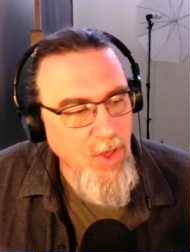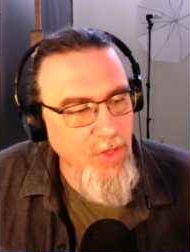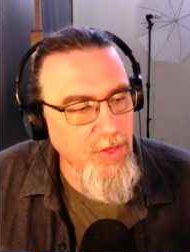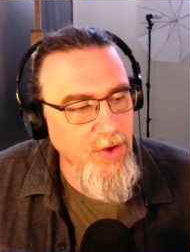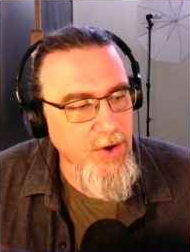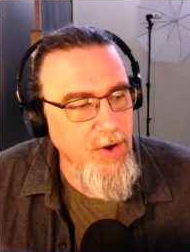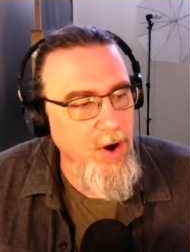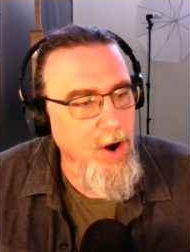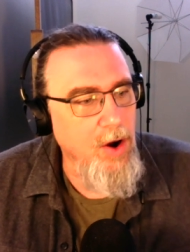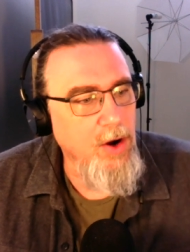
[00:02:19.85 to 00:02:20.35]

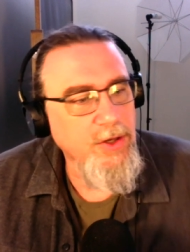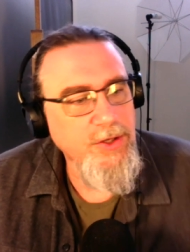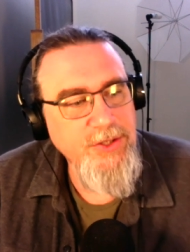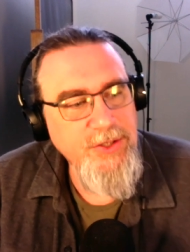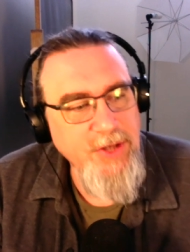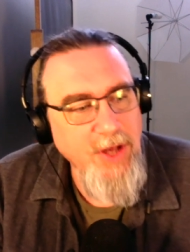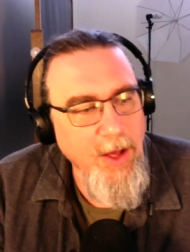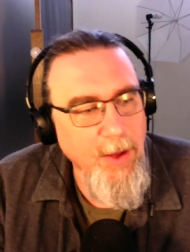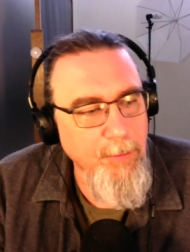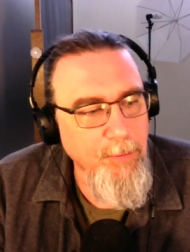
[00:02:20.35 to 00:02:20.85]
There are
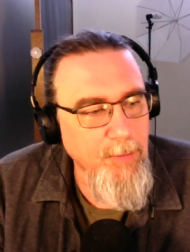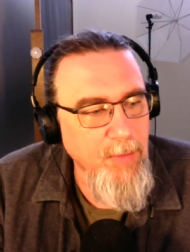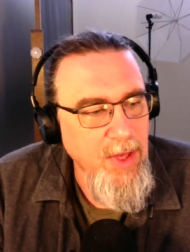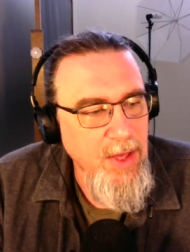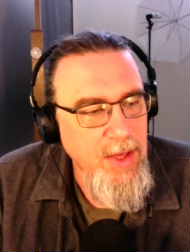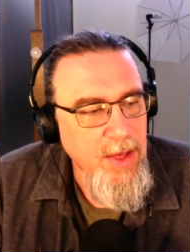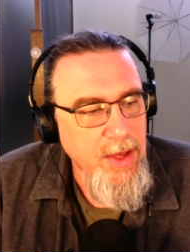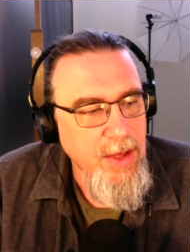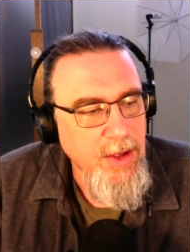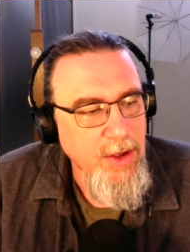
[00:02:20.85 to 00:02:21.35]
some,
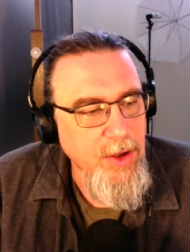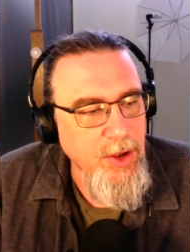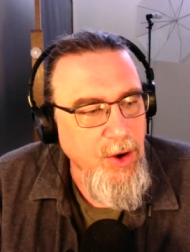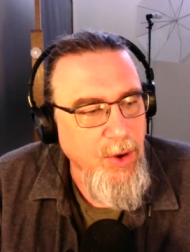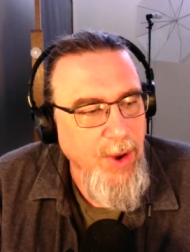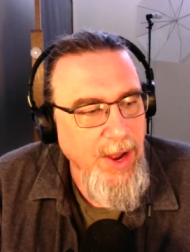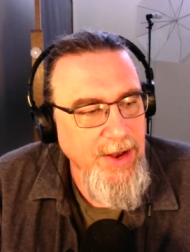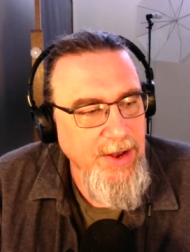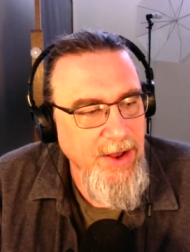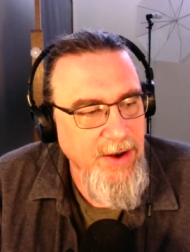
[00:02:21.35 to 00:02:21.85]
you
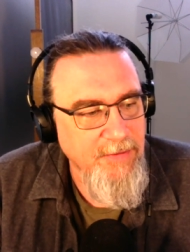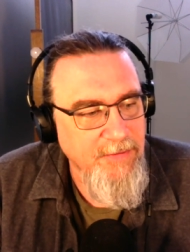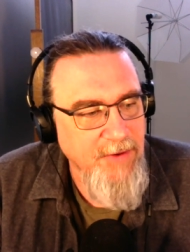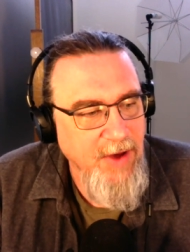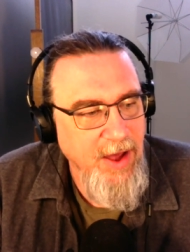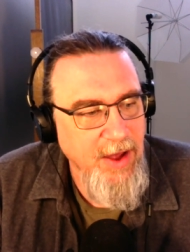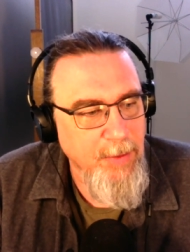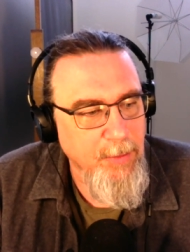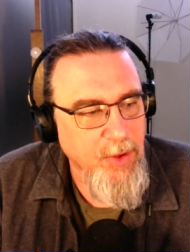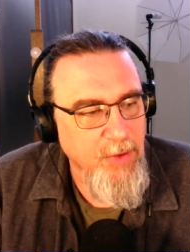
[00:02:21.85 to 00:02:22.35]
know,
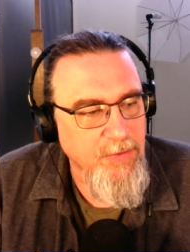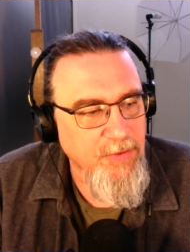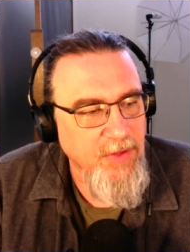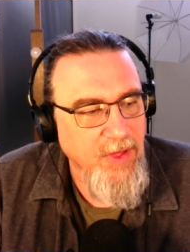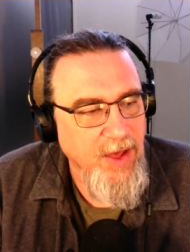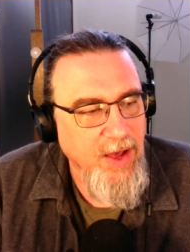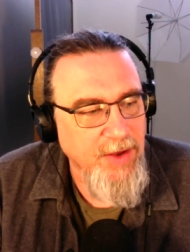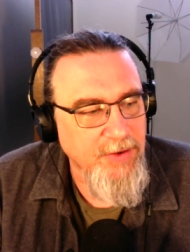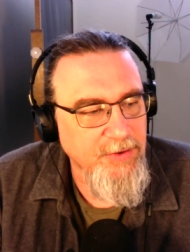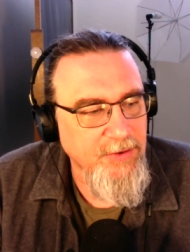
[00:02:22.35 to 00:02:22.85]
identifiable
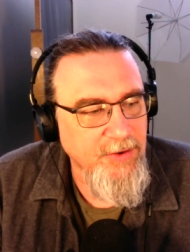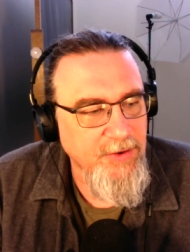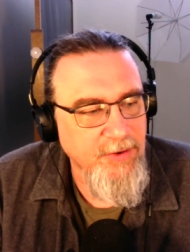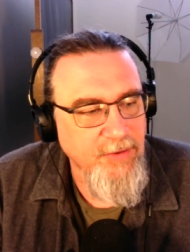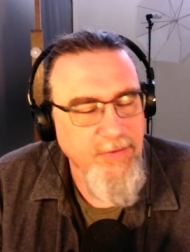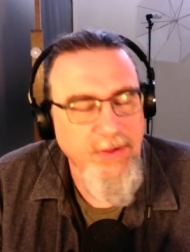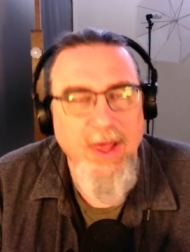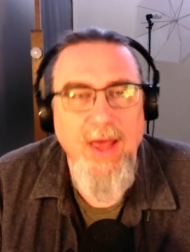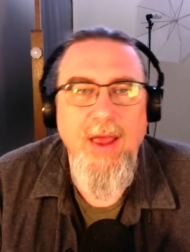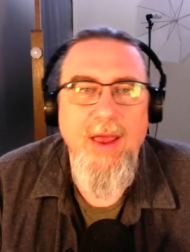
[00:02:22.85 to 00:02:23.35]
philosophies
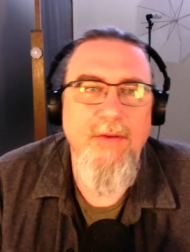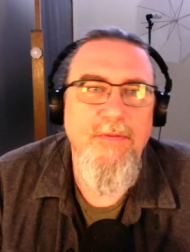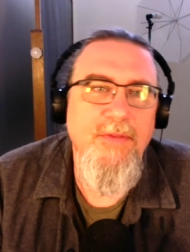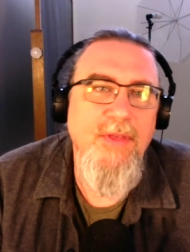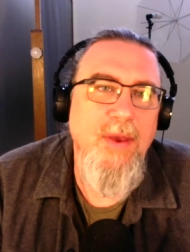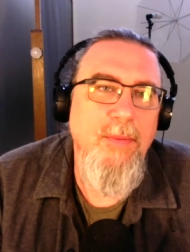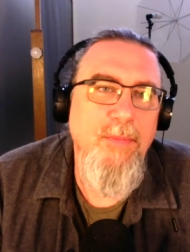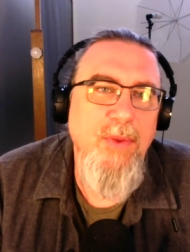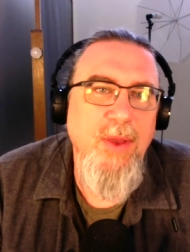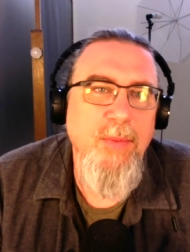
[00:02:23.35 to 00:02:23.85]
of life
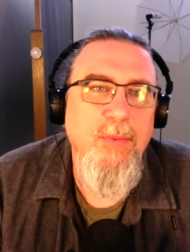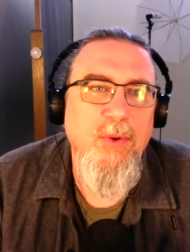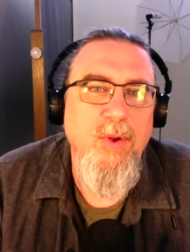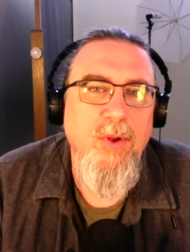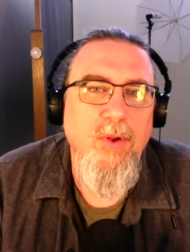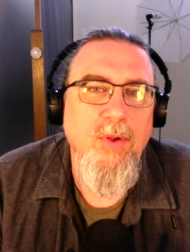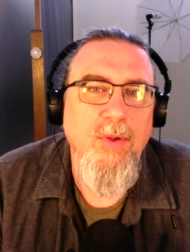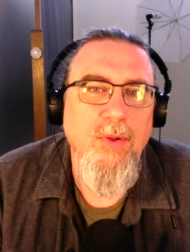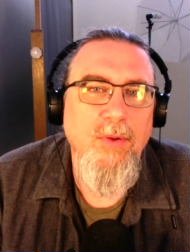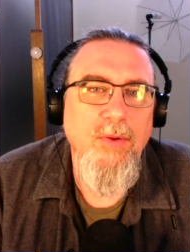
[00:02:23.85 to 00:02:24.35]
that
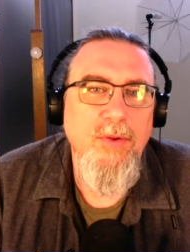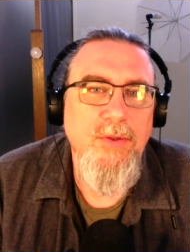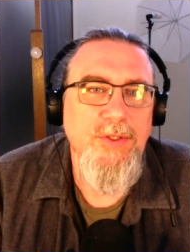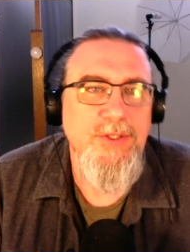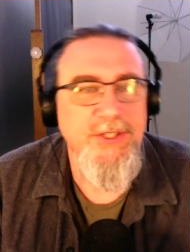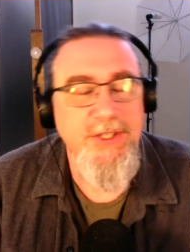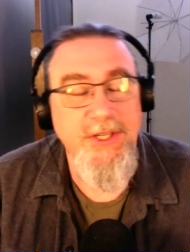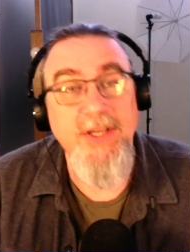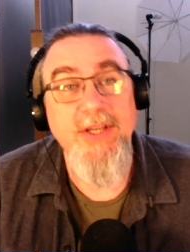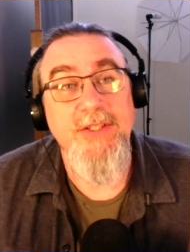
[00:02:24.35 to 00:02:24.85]
people
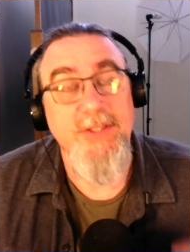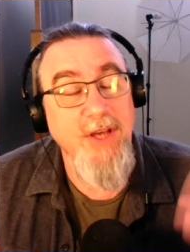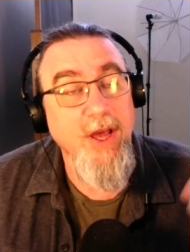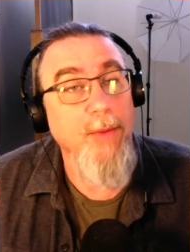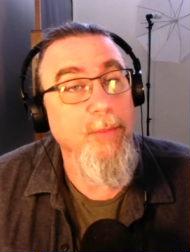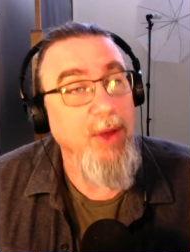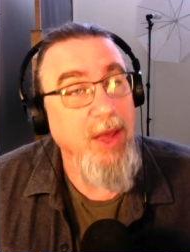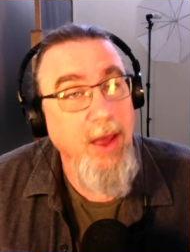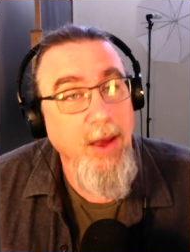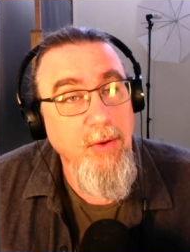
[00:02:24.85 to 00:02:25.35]
see is
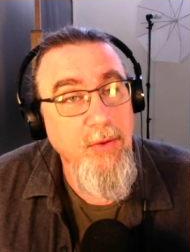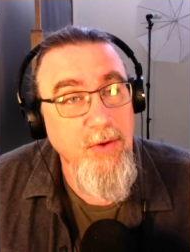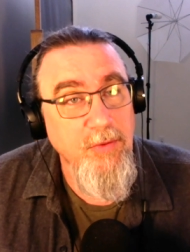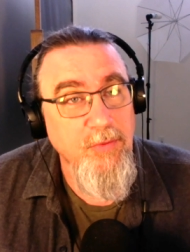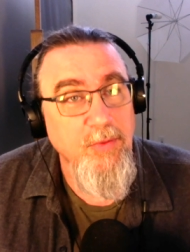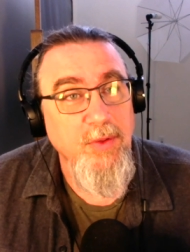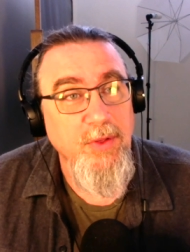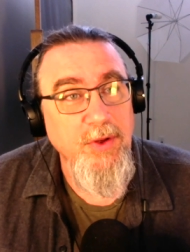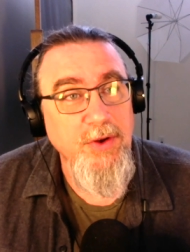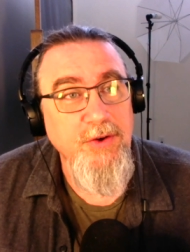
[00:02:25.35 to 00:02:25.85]
coming out
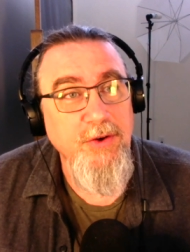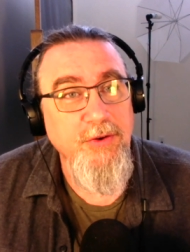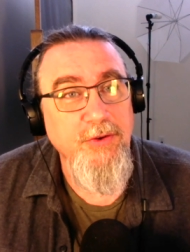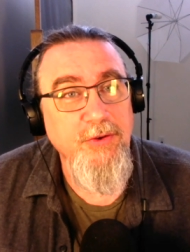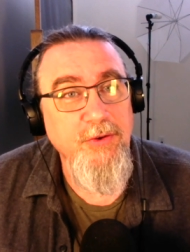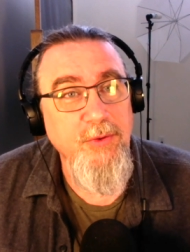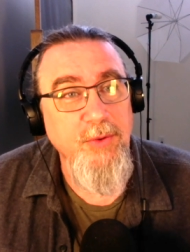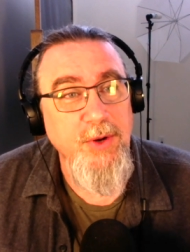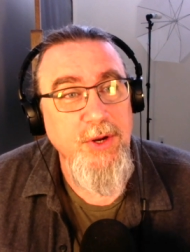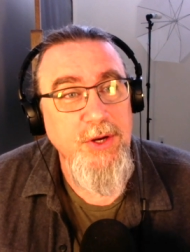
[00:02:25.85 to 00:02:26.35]
of religious
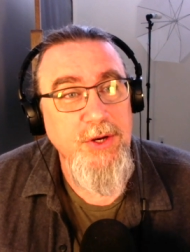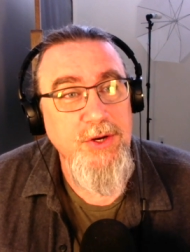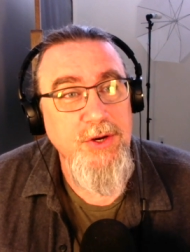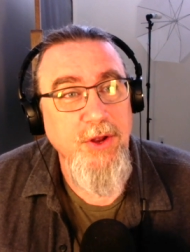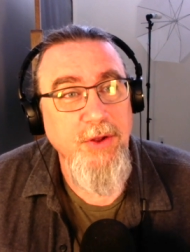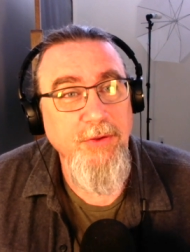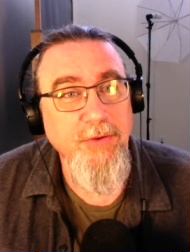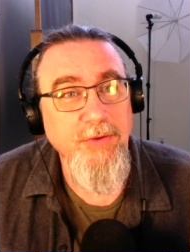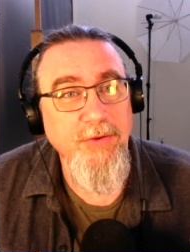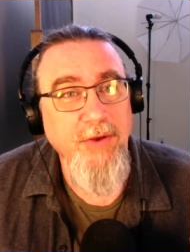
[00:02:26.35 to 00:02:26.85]

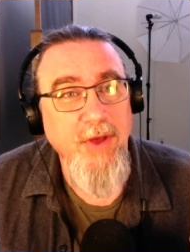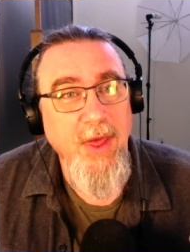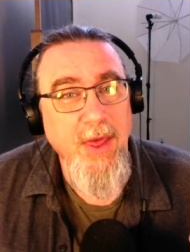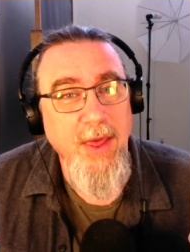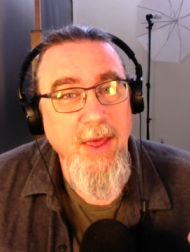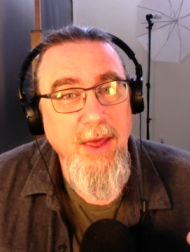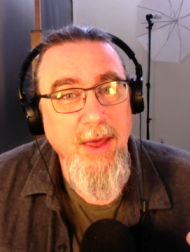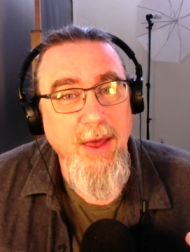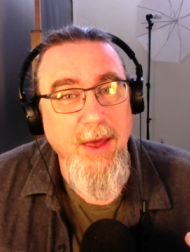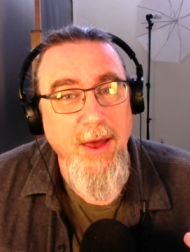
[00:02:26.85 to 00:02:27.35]
traditions.
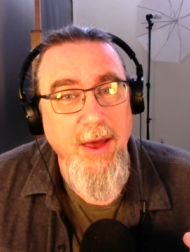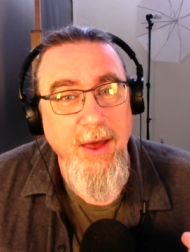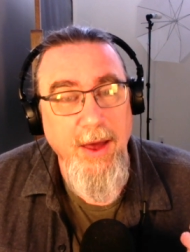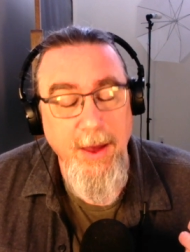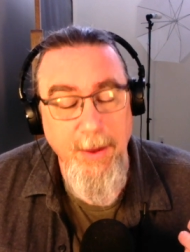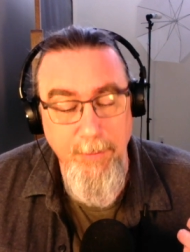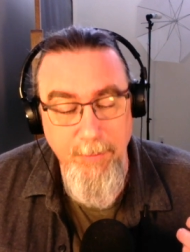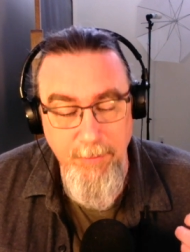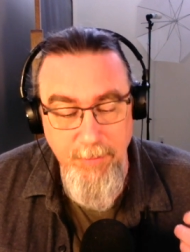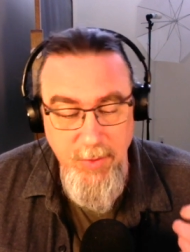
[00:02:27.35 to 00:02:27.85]

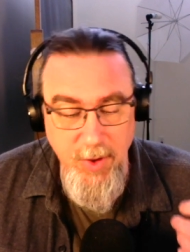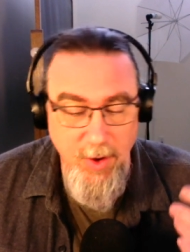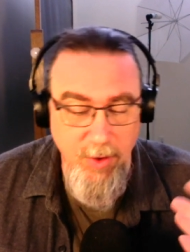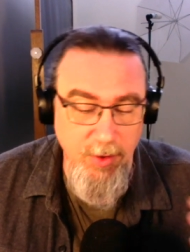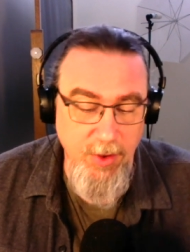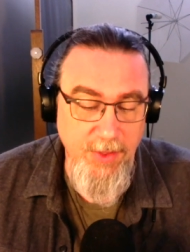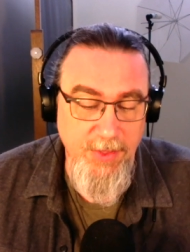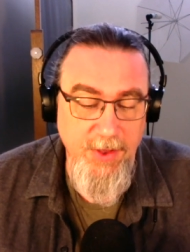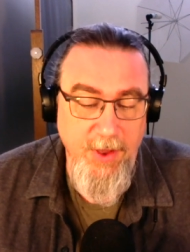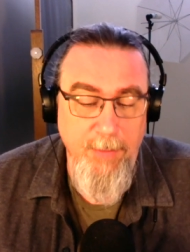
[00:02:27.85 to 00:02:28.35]
You know,
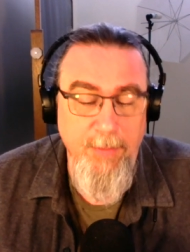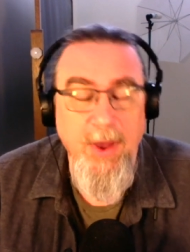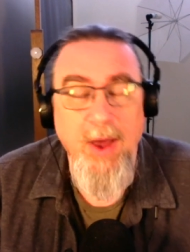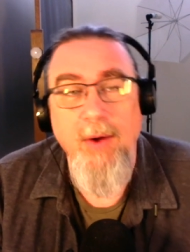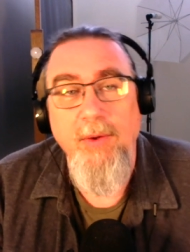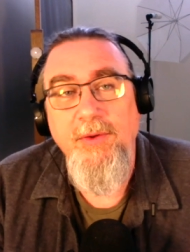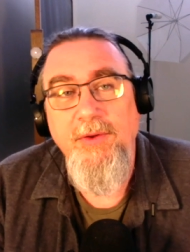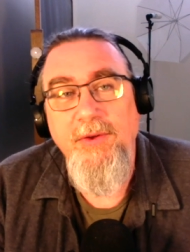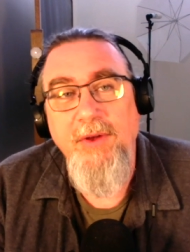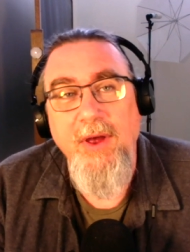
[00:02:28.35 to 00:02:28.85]
you could think
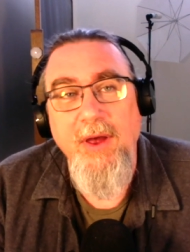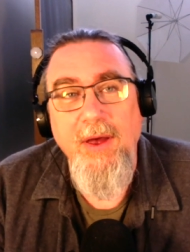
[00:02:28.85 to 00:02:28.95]
about